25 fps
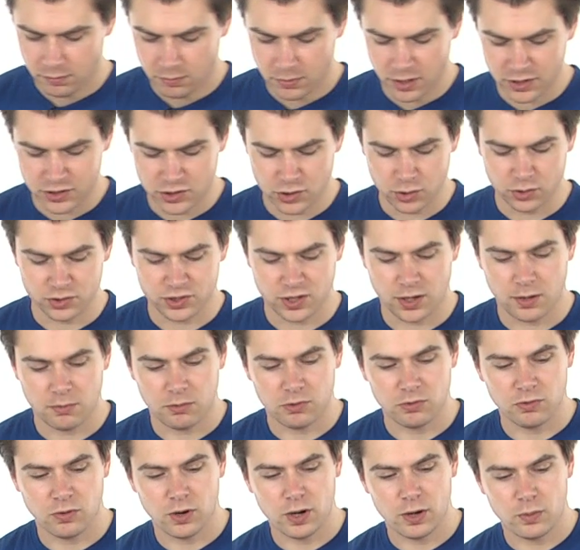Make sure it's
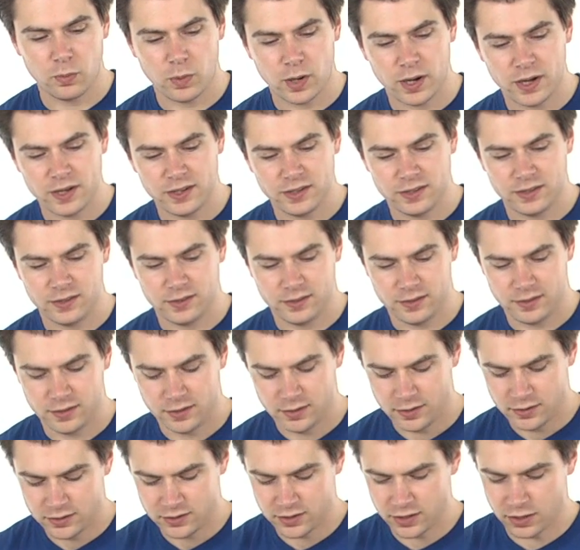up the right way
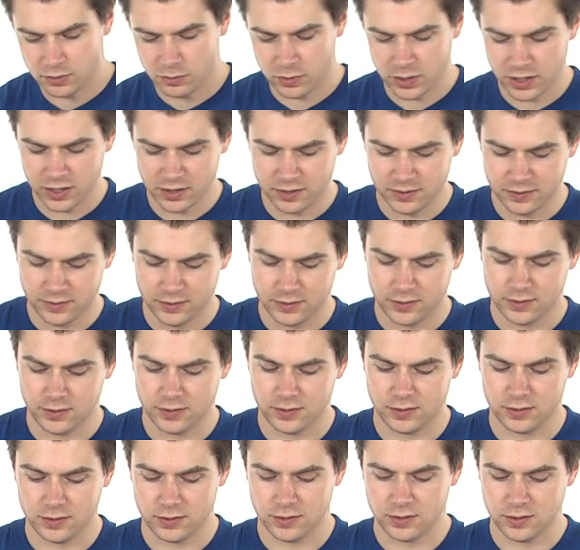so that when
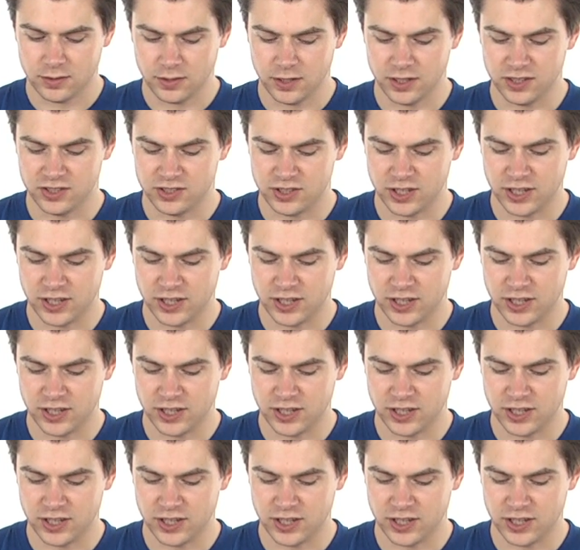it's